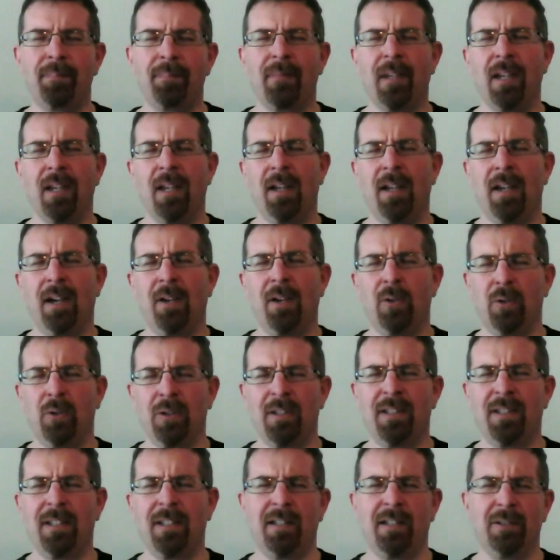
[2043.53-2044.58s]
And
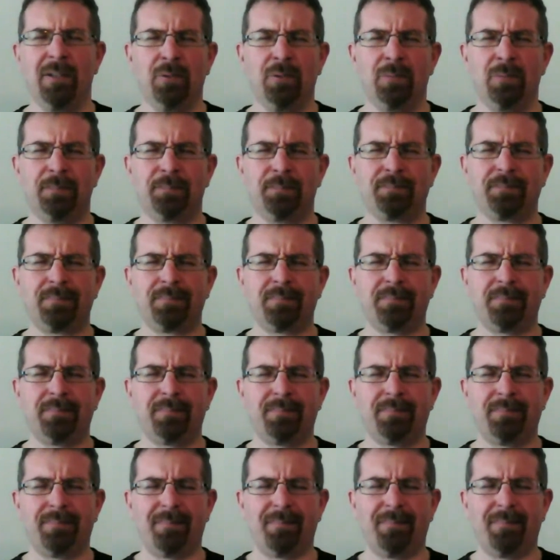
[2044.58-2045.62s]
also,
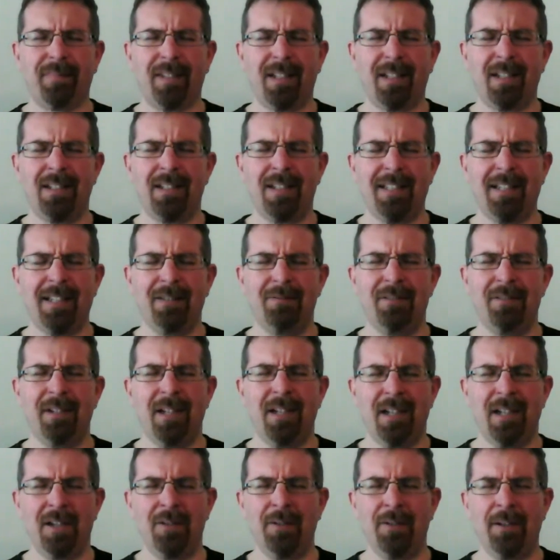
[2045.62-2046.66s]
and I don't
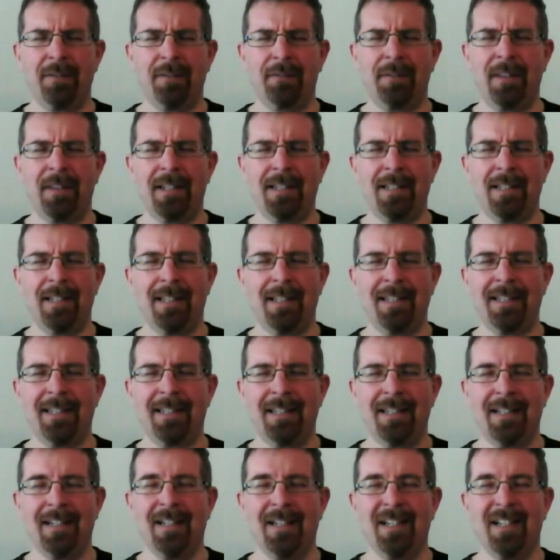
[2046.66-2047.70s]
know if this is
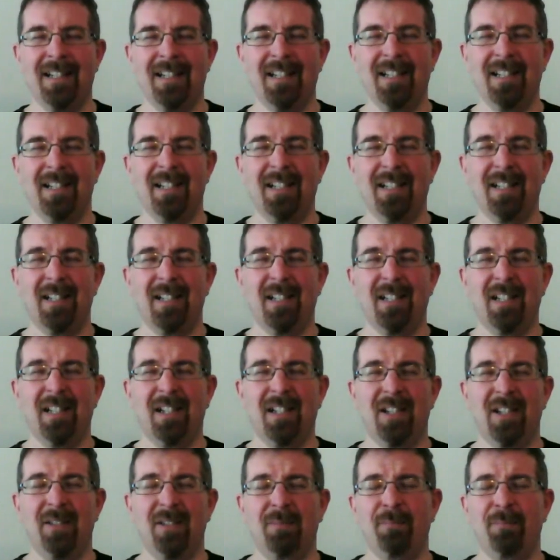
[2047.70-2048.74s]

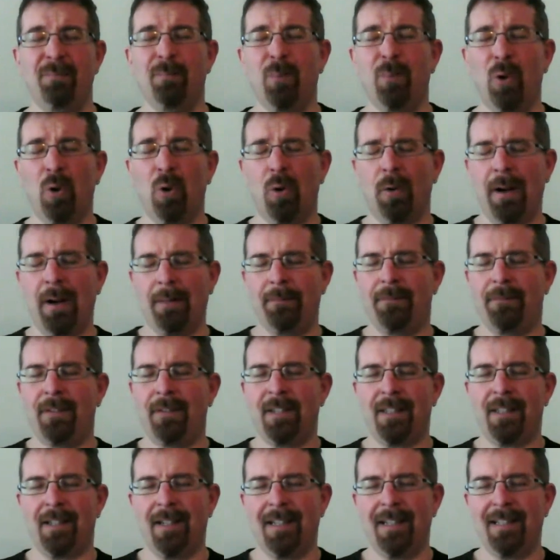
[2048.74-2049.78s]
more
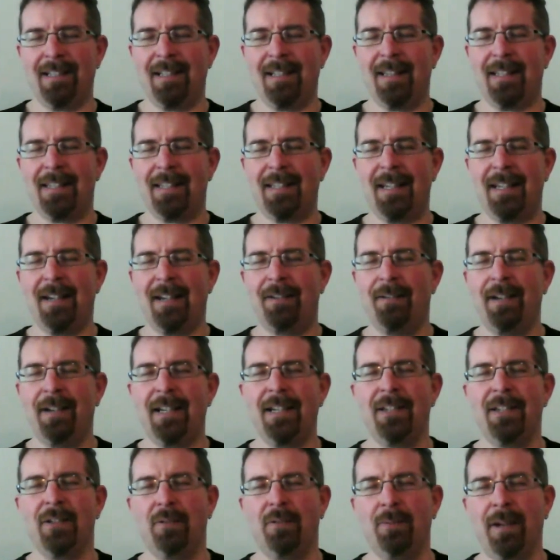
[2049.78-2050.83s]
emphasised in the
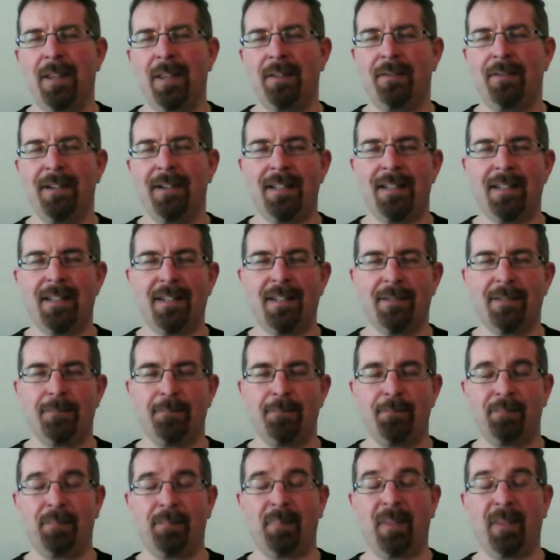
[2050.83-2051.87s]
series or whether it's
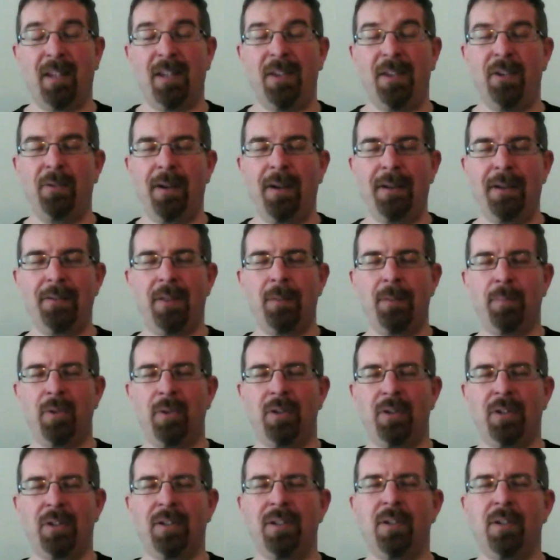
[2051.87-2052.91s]
throughout the
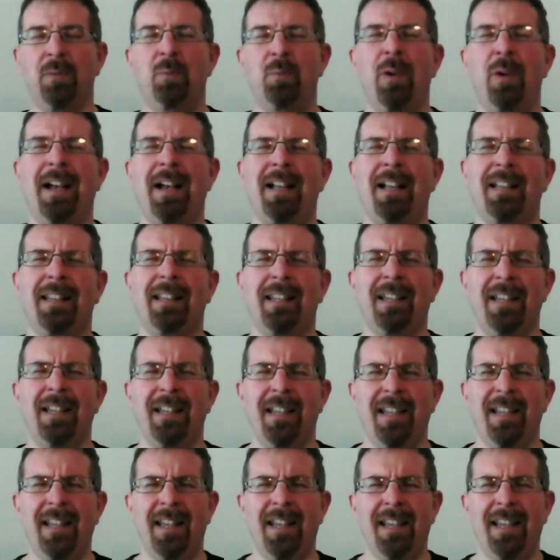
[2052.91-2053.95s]
books as well,
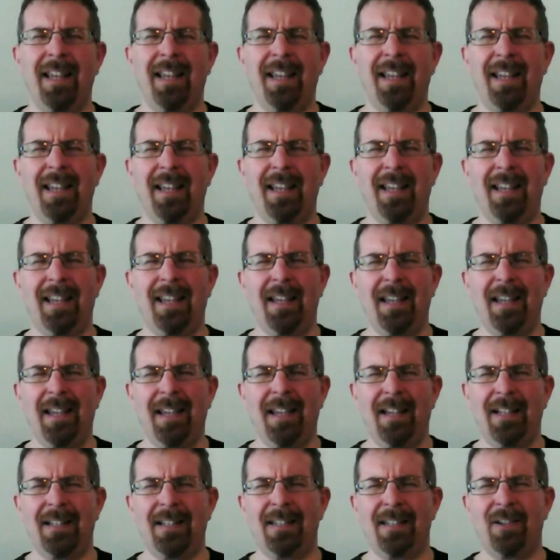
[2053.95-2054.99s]

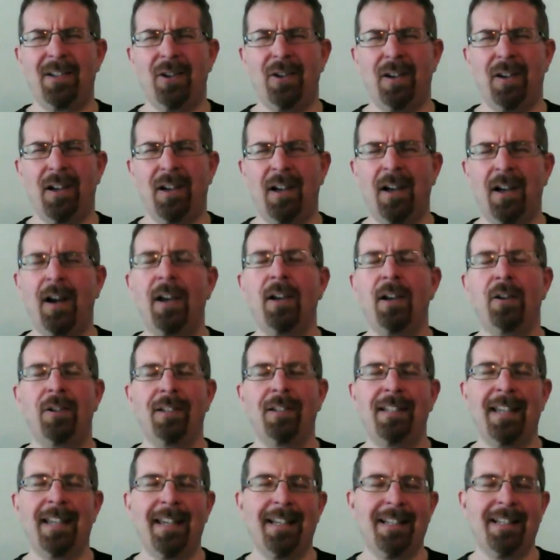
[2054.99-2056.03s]
it's got high
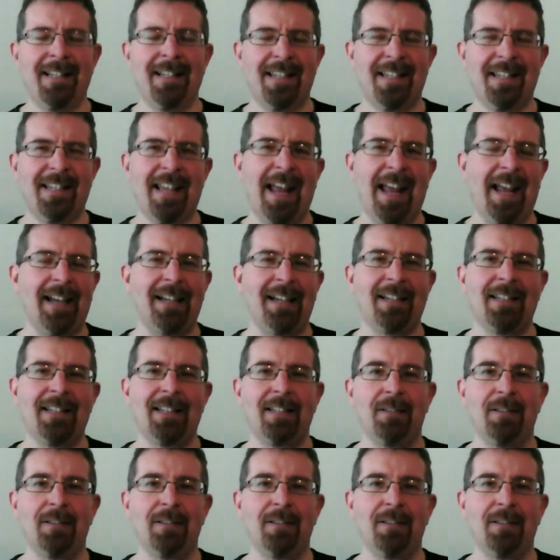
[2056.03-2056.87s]
octane sex